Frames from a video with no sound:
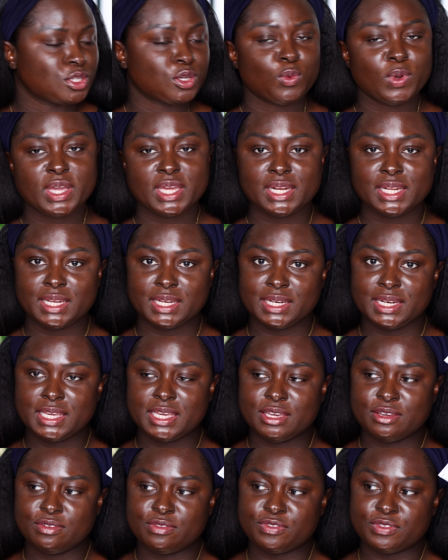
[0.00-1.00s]
So we're going to
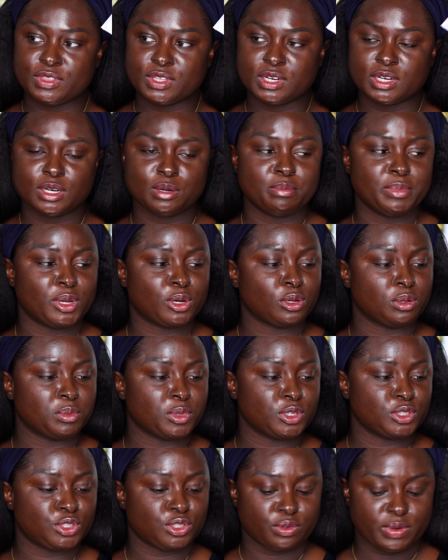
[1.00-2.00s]
leave the mineral
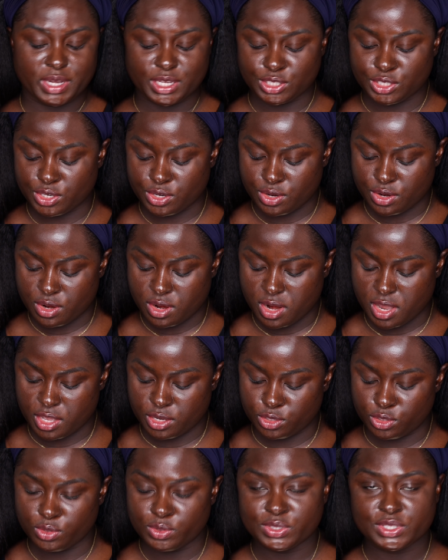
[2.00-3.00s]
moisturizer
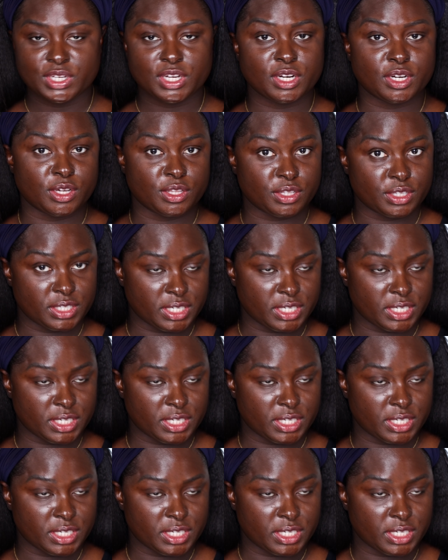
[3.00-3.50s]
and use it another